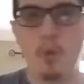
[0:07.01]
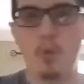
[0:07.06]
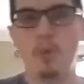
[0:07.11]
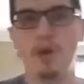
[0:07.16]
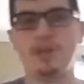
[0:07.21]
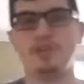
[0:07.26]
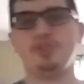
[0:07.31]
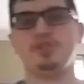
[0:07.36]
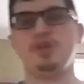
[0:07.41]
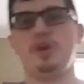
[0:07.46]

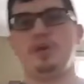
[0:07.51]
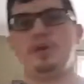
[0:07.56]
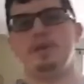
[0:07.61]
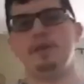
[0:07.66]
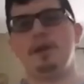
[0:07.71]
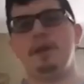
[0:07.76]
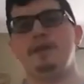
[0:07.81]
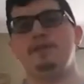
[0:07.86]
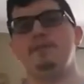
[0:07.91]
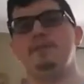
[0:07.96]
What is
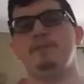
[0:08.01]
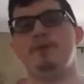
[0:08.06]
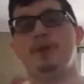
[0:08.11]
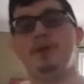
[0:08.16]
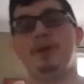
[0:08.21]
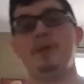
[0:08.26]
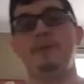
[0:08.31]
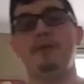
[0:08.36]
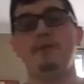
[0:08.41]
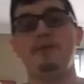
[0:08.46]
going on,
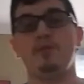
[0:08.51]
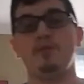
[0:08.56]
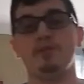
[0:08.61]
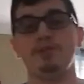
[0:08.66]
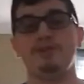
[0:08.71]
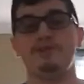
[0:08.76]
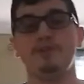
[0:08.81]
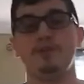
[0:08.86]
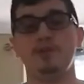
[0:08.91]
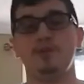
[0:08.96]
everybody? Hope
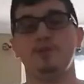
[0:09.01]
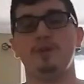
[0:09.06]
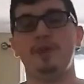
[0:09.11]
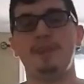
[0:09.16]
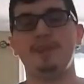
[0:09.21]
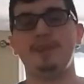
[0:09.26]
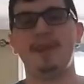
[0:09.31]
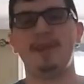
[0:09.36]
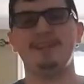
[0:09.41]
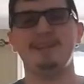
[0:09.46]
everyone's having a
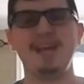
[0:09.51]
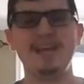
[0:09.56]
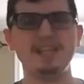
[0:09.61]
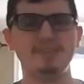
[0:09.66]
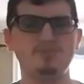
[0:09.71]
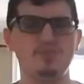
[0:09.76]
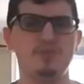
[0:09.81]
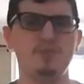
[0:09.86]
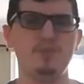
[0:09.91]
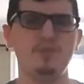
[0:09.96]
great day.
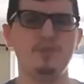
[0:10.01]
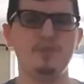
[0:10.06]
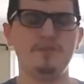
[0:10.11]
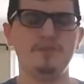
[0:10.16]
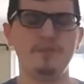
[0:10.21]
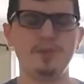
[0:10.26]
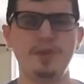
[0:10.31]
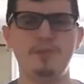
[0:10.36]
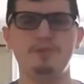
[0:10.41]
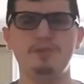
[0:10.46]
Last movie
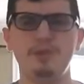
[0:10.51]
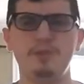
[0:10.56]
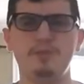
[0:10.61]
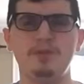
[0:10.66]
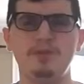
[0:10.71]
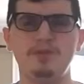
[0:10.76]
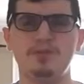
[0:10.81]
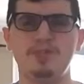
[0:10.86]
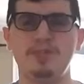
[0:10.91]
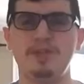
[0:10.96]
review I pretty
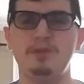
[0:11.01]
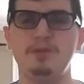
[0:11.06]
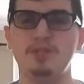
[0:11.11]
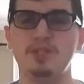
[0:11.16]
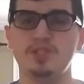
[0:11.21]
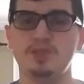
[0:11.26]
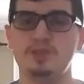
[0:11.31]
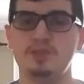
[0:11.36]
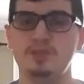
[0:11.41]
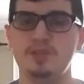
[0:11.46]
much did
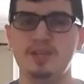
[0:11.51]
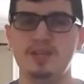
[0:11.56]
was,